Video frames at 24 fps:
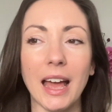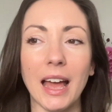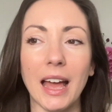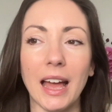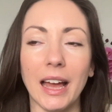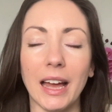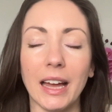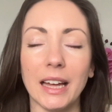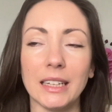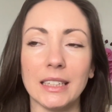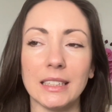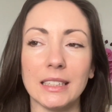
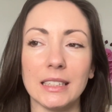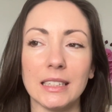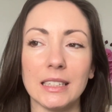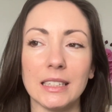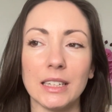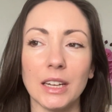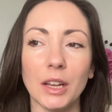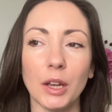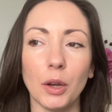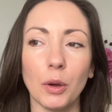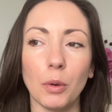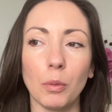
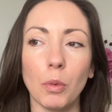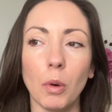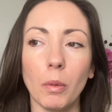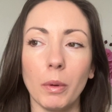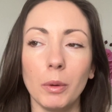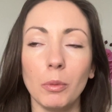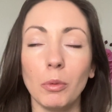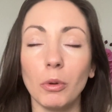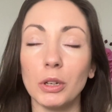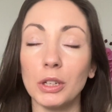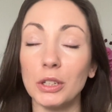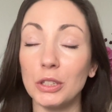And what
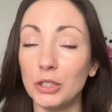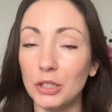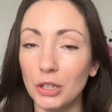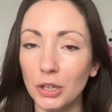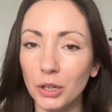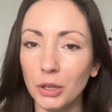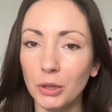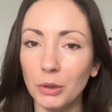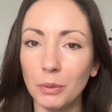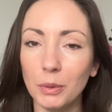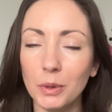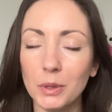we want to
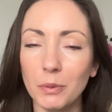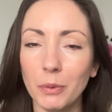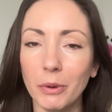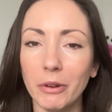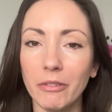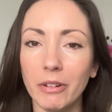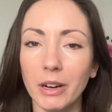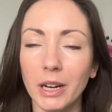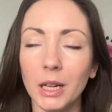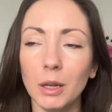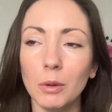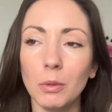do is we
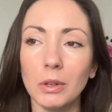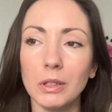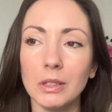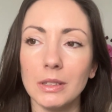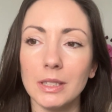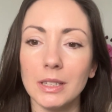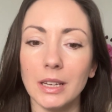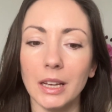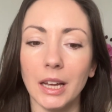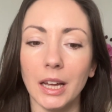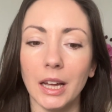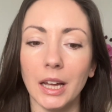really want
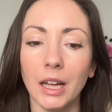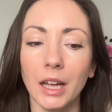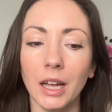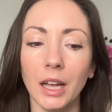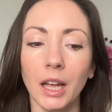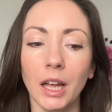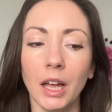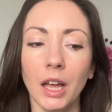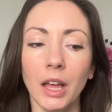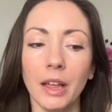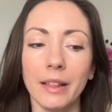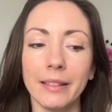to
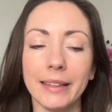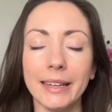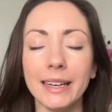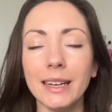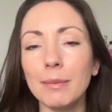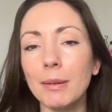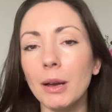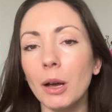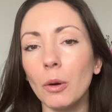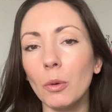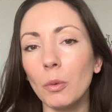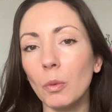think
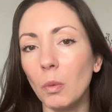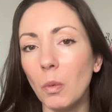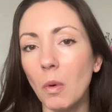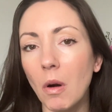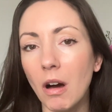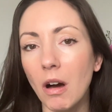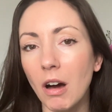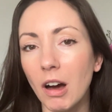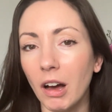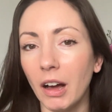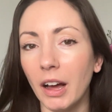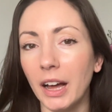about
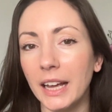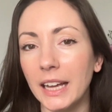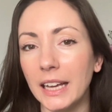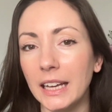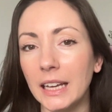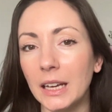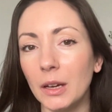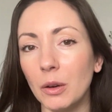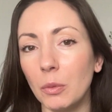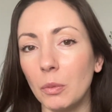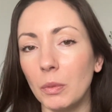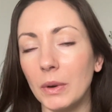
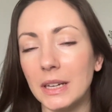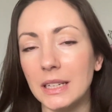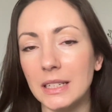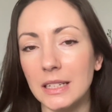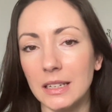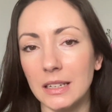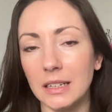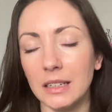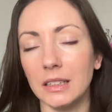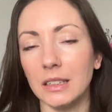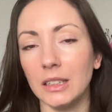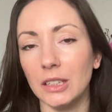why we
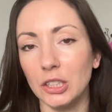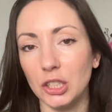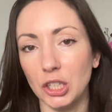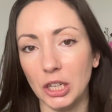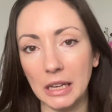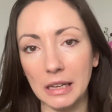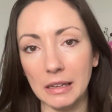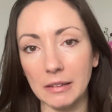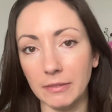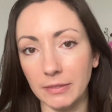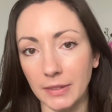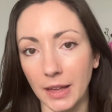didn't
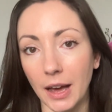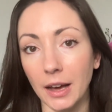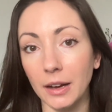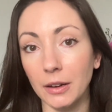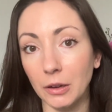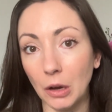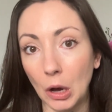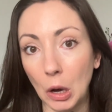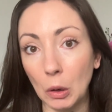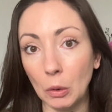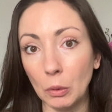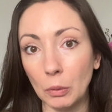achieve that
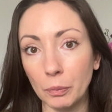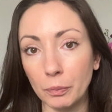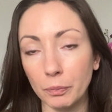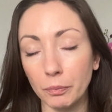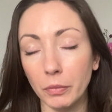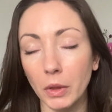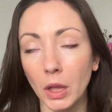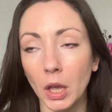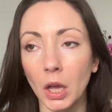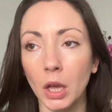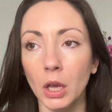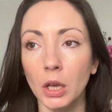goal.
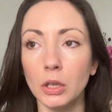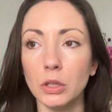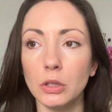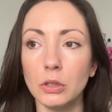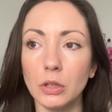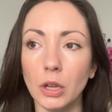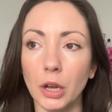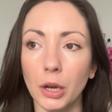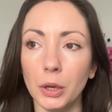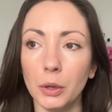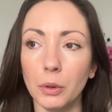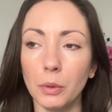
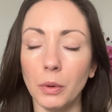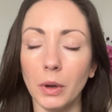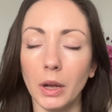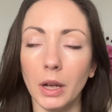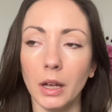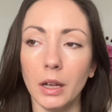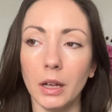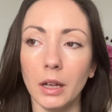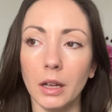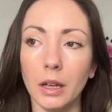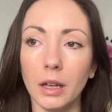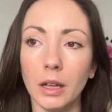So
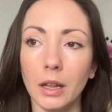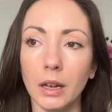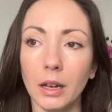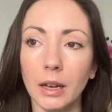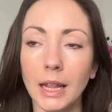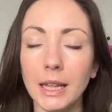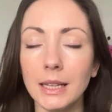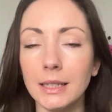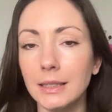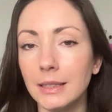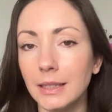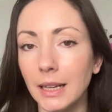
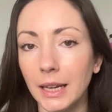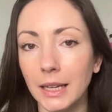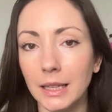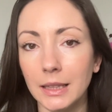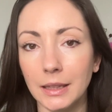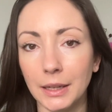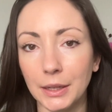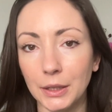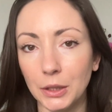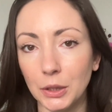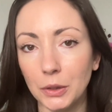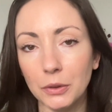let's say
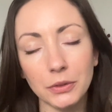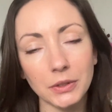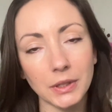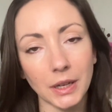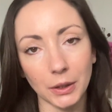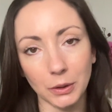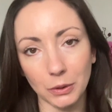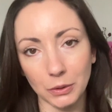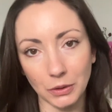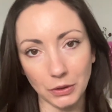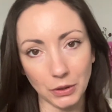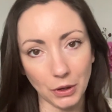that you've set
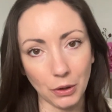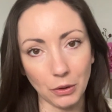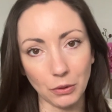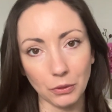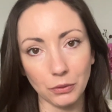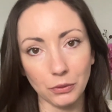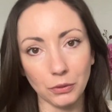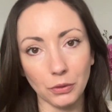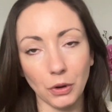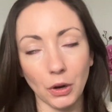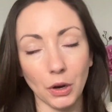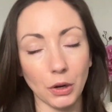
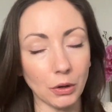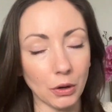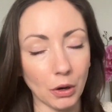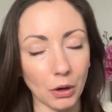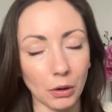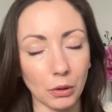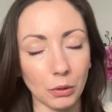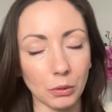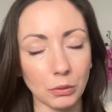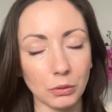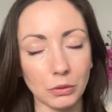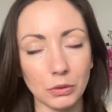yourself a
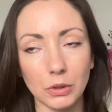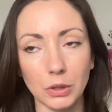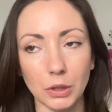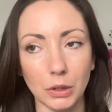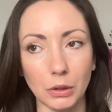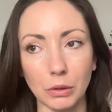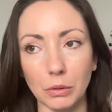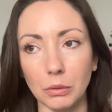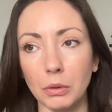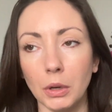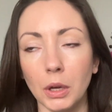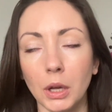goal
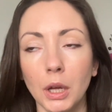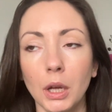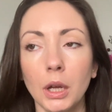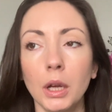to